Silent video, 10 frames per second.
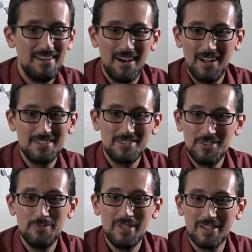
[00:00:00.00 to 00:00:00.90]
not
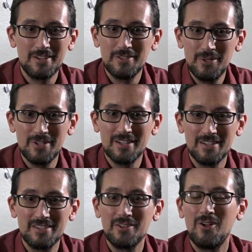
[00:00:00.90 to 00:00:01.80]
to be
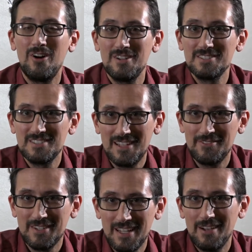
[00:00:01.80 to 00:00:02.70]
concluded until all
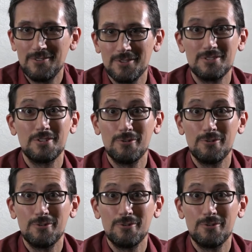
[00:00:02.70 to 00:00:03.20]
70 elders